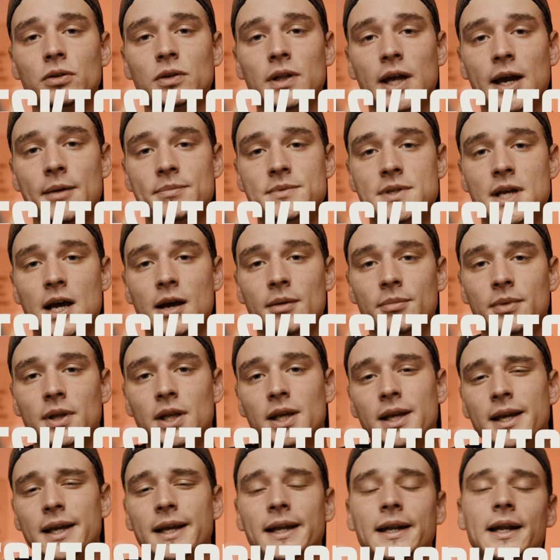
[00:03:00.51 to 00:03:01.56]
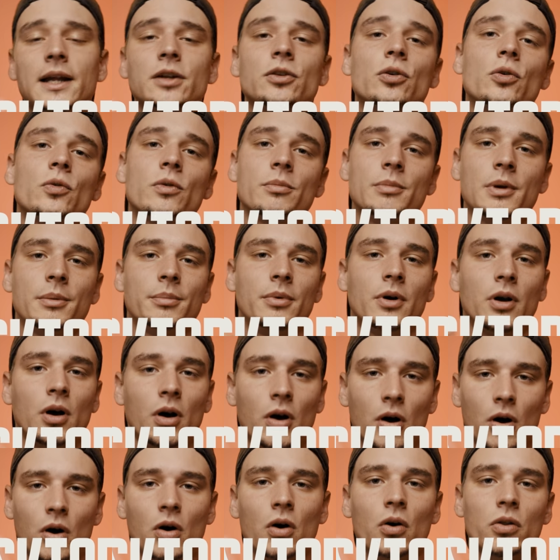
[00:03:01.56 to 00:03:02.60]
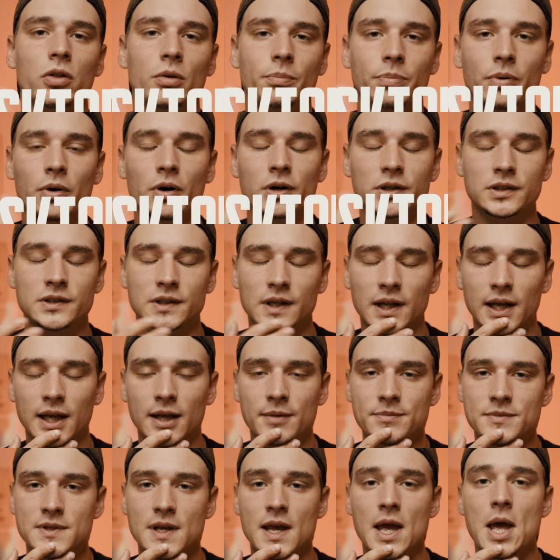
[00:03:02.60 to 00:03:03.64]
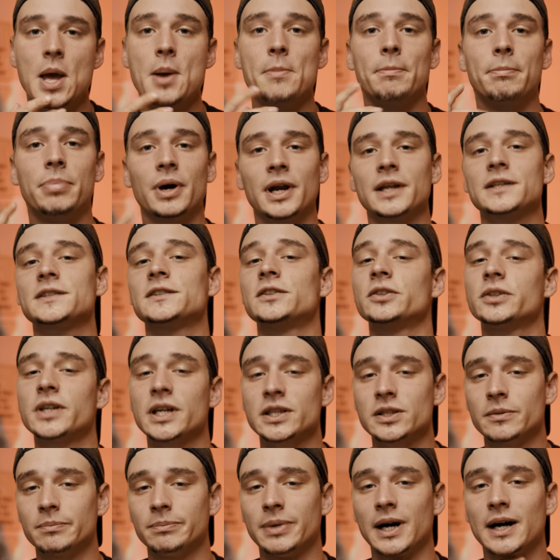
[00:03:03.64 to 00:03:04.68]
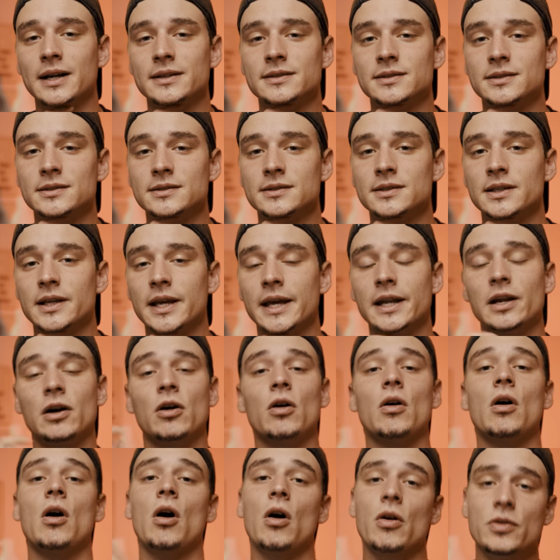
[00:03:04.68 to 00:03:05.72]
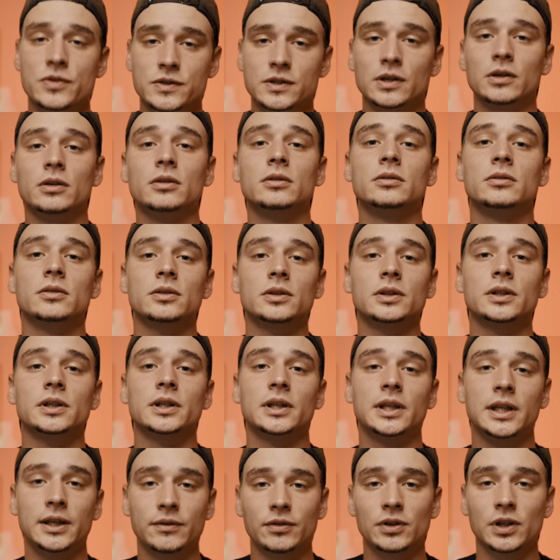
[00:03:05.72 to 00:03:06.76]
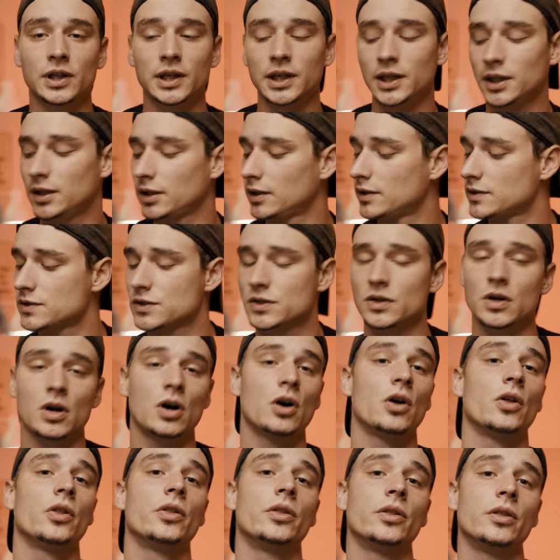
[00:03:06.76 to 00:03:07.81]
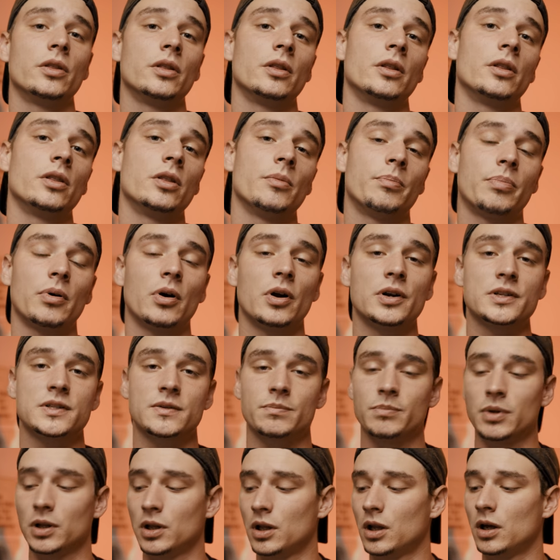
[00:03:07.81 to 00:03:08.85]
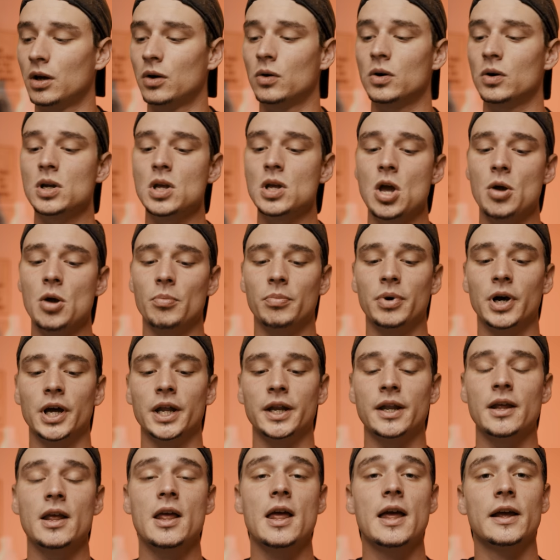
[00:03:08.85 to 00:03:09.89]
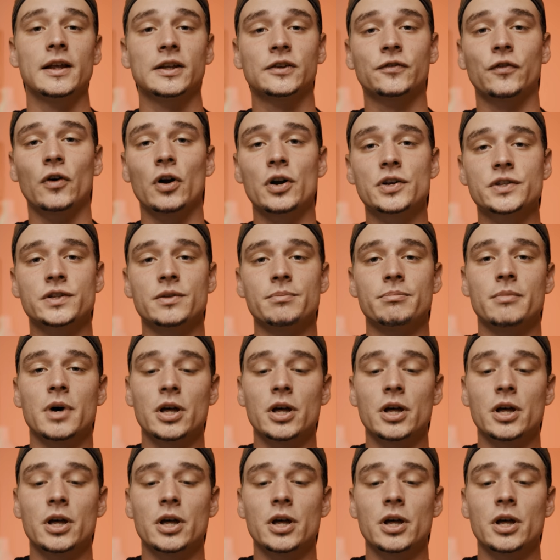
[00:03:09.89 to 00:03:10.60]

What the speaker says: built laptop, and I don't remember all the parts names, but I still got the boxes. And I'll also leave a link to all the parts below. But as far as the